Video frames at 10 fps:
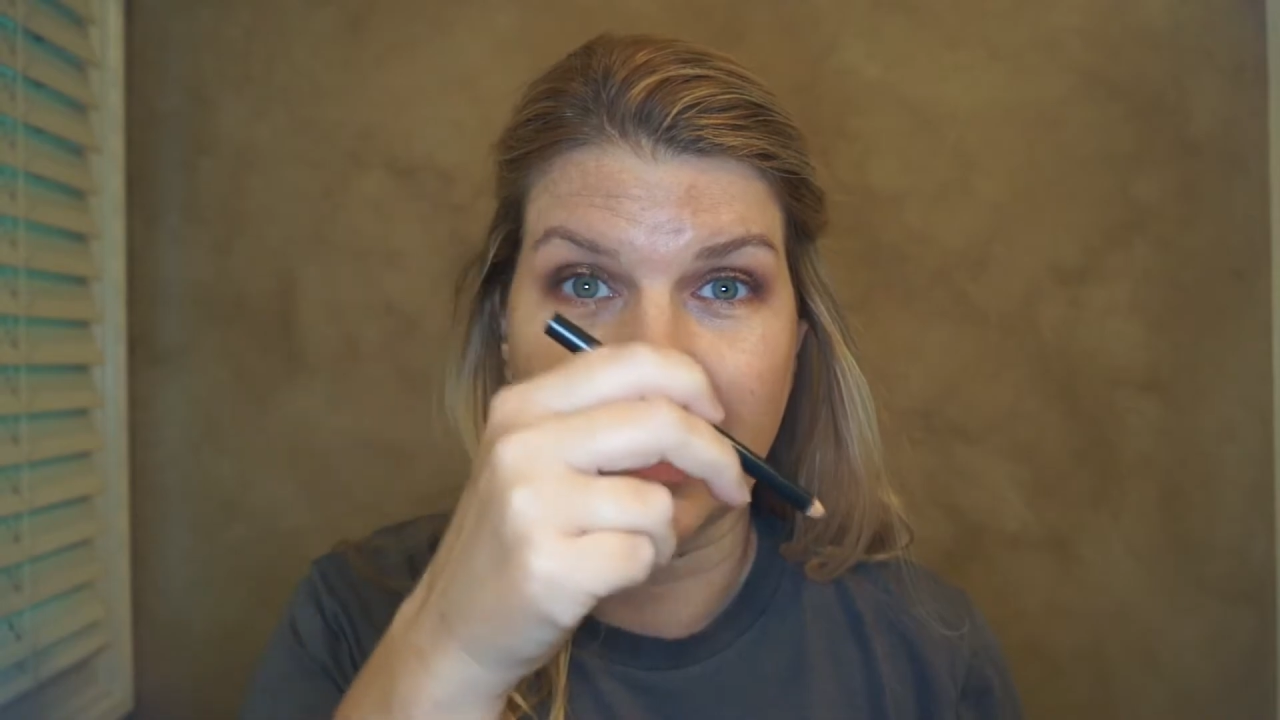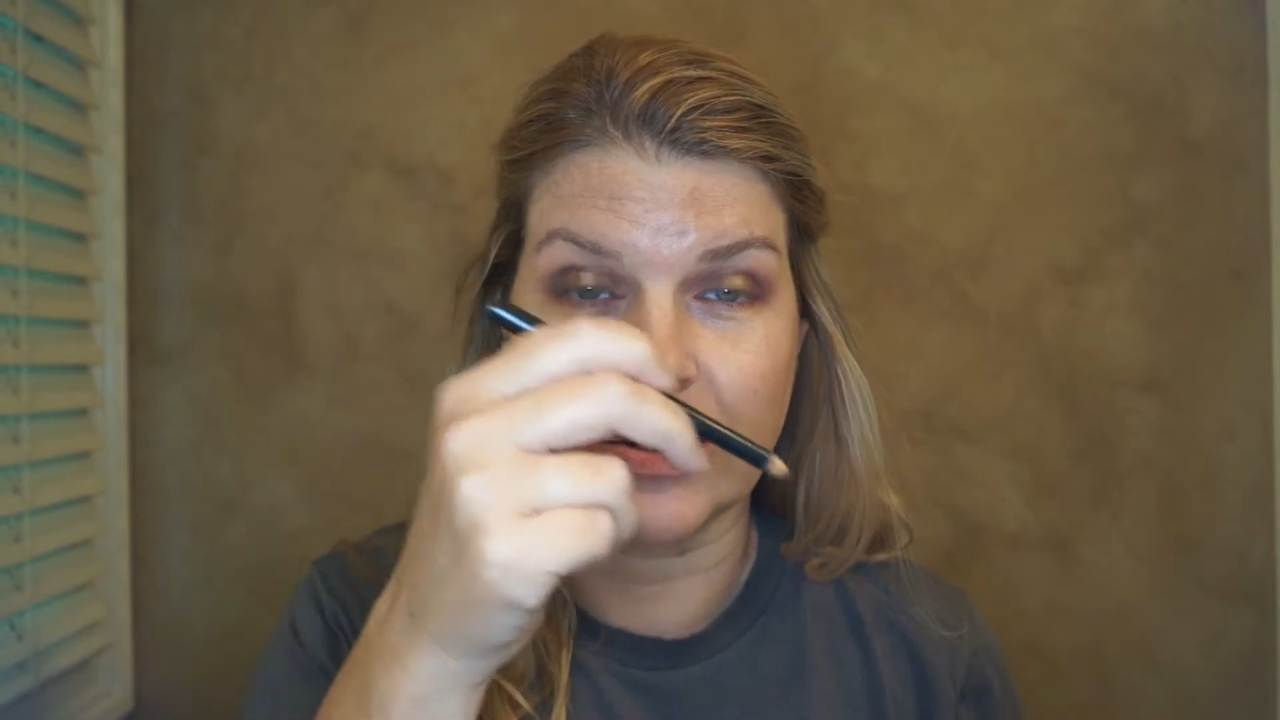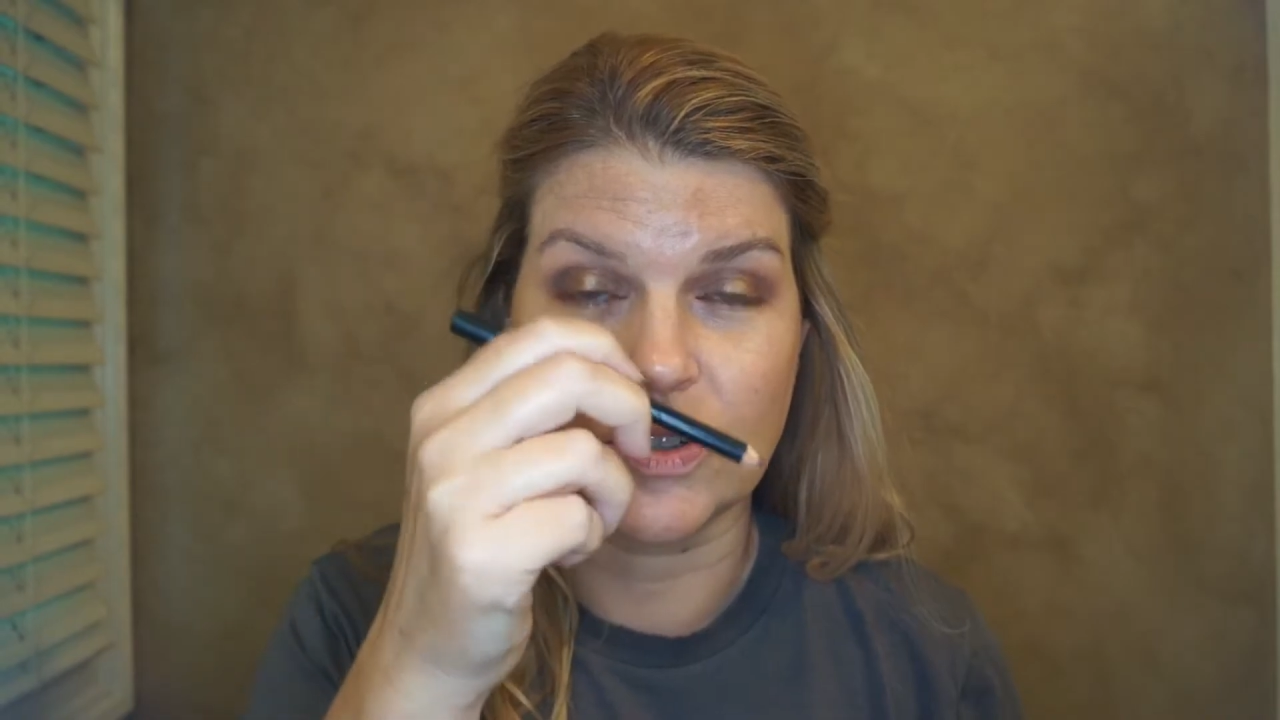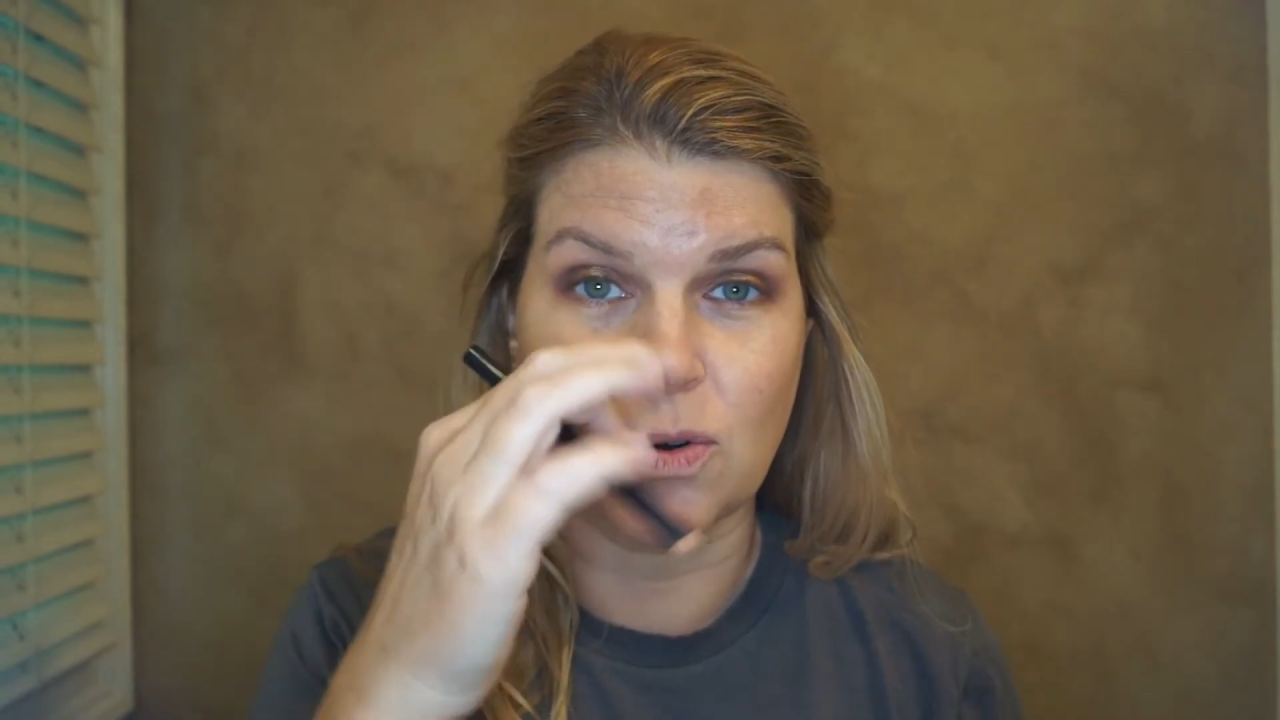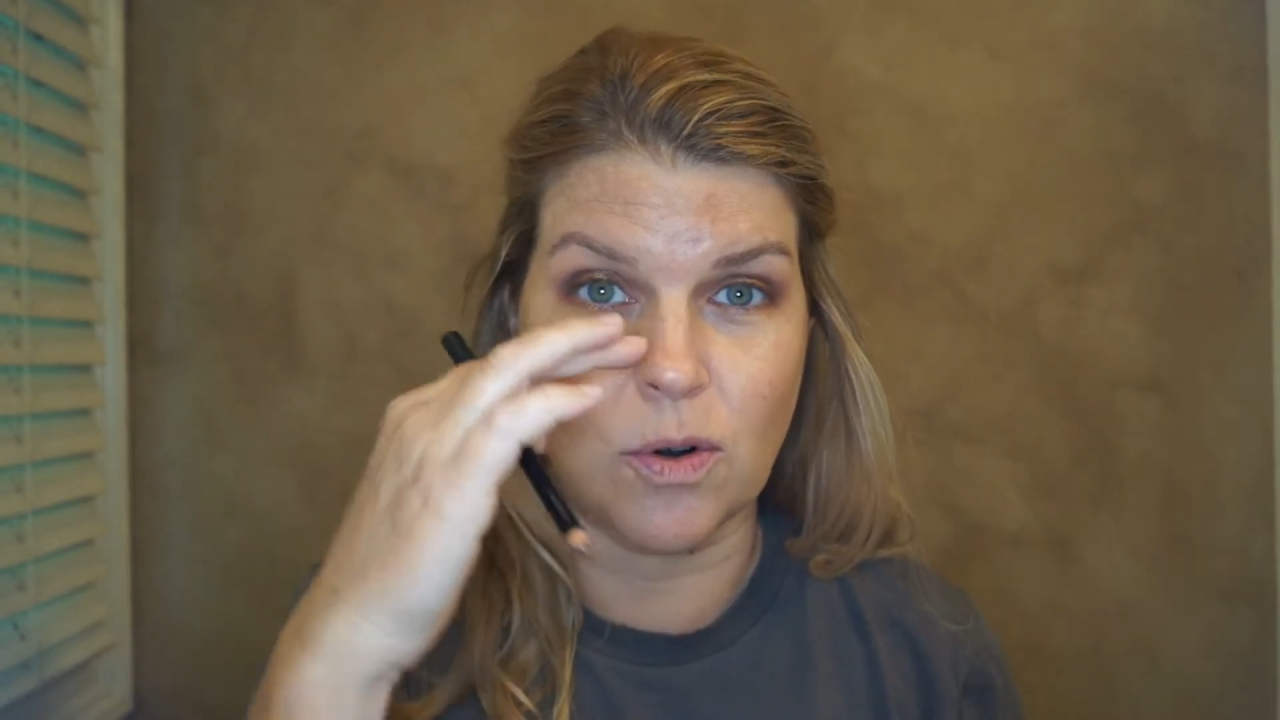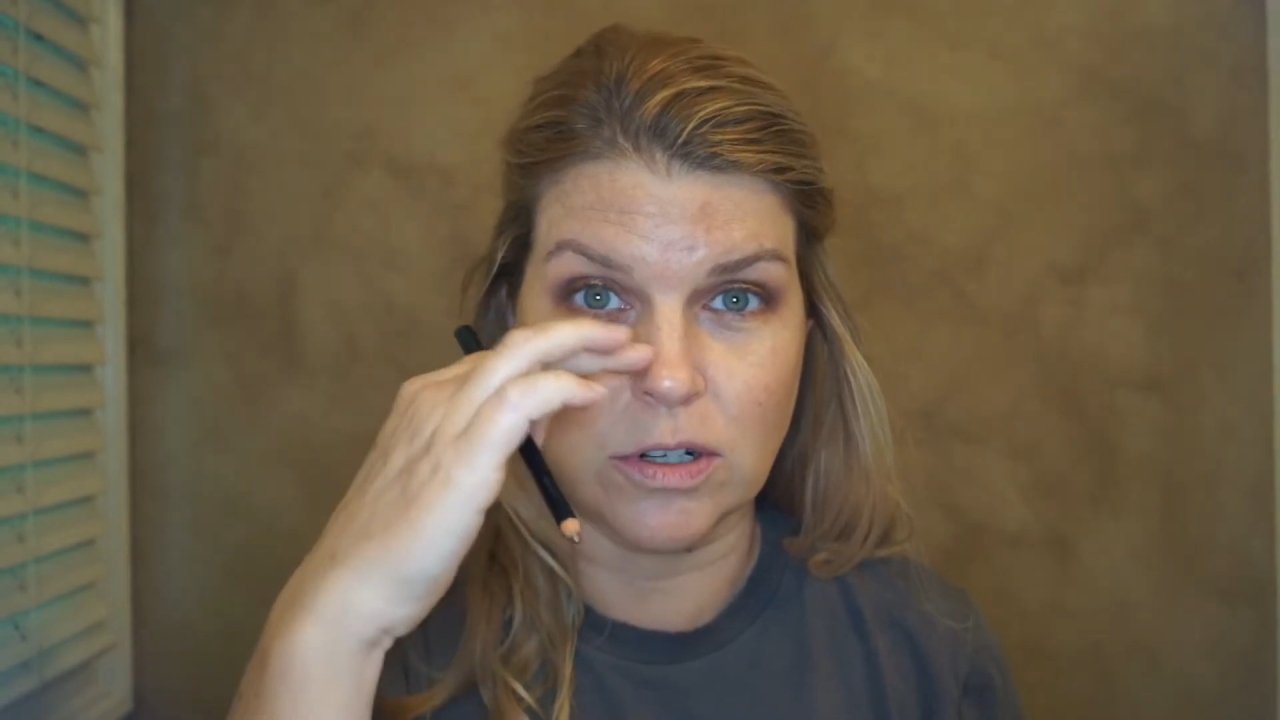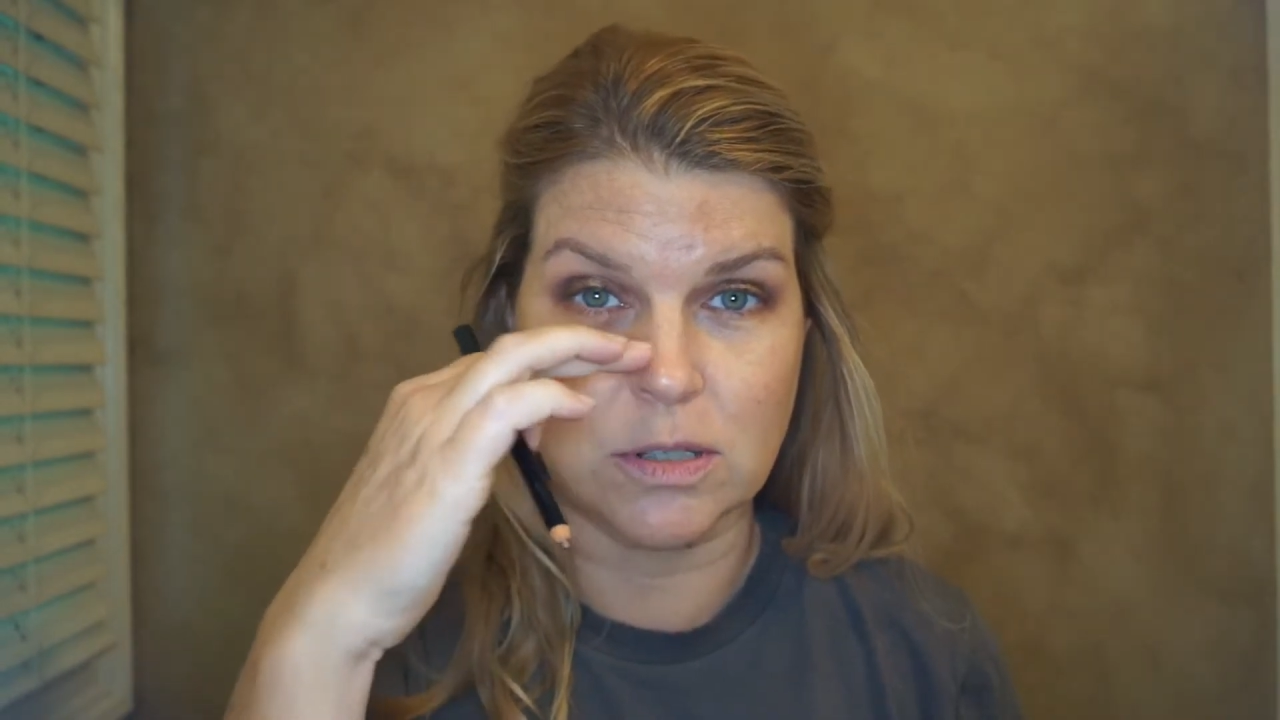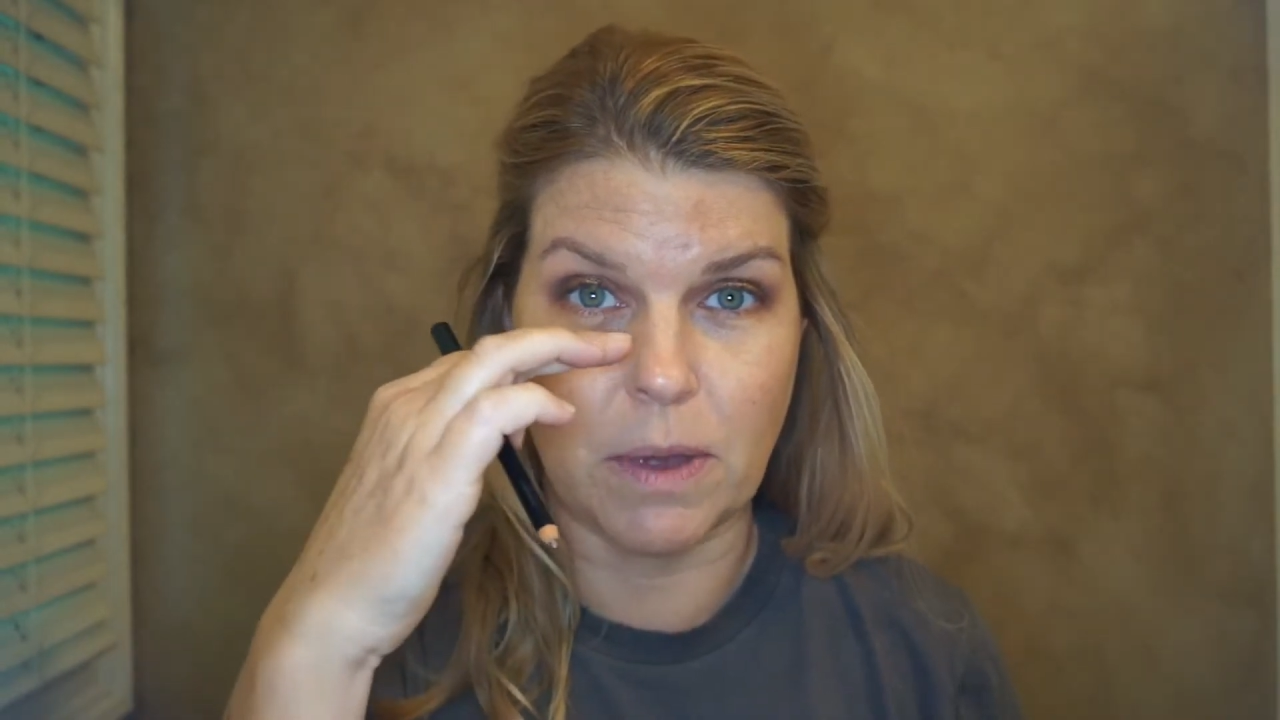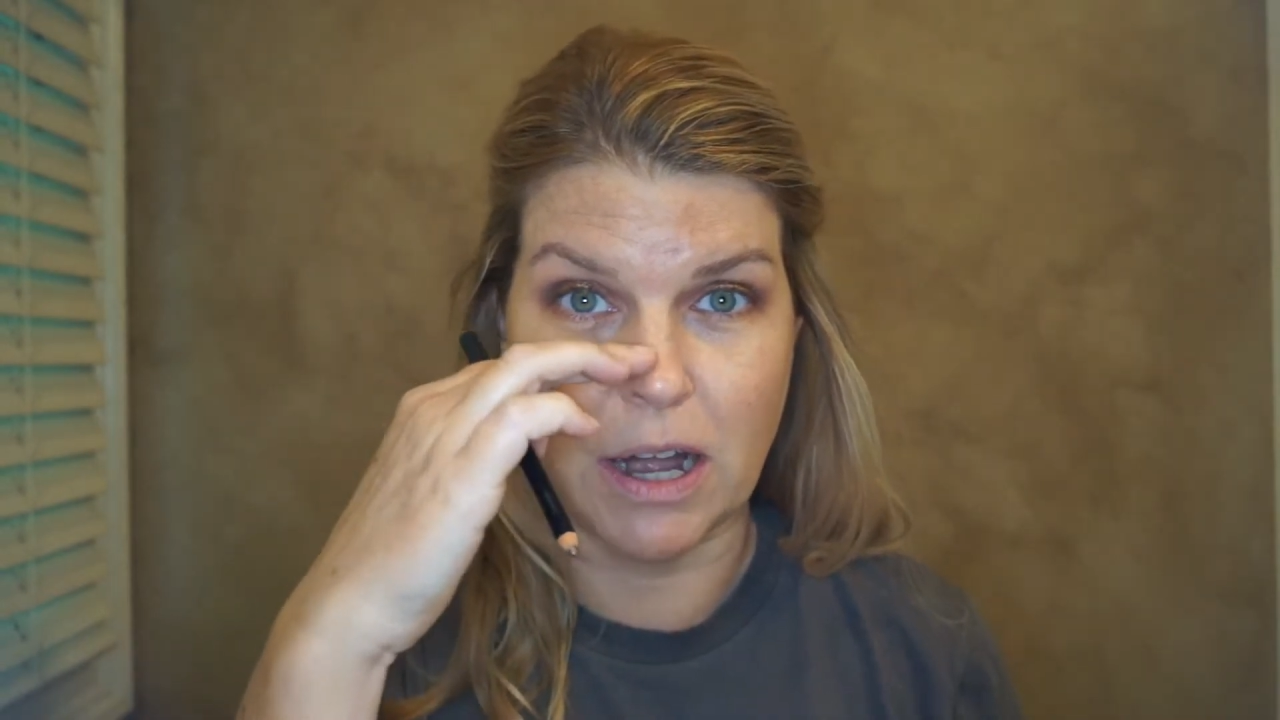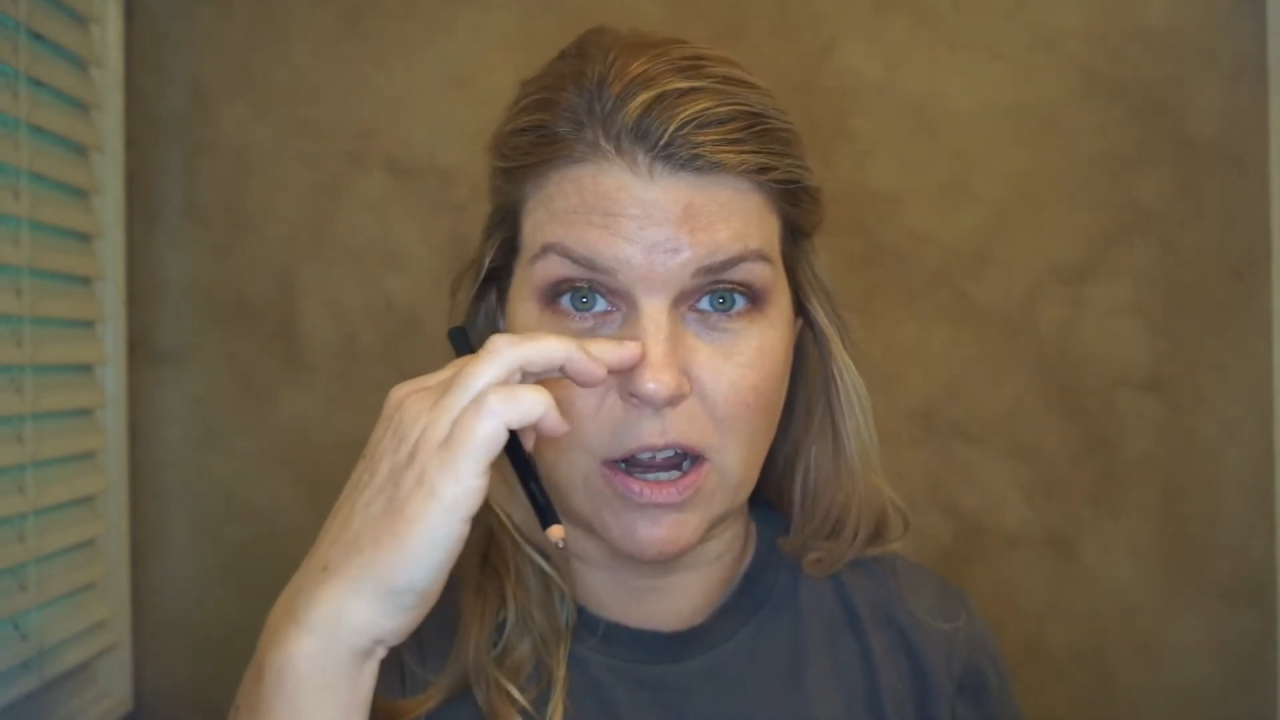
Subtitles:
and towards my